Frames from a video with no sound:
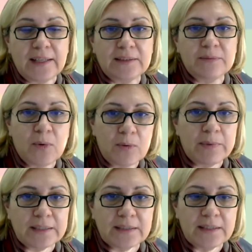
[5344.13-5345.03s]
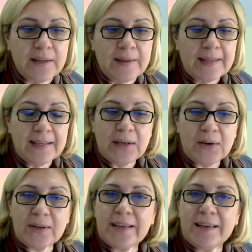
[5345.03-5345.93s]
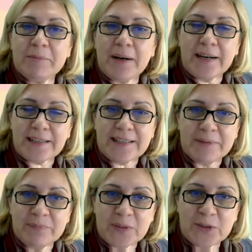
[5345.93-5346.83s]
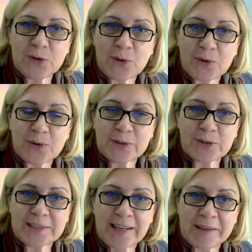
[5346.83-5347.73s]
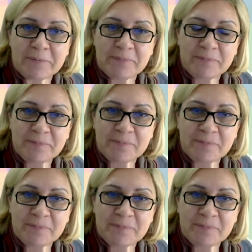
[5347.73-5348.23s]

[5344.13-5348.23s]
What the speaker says: that moment. Okay, Mark, your time.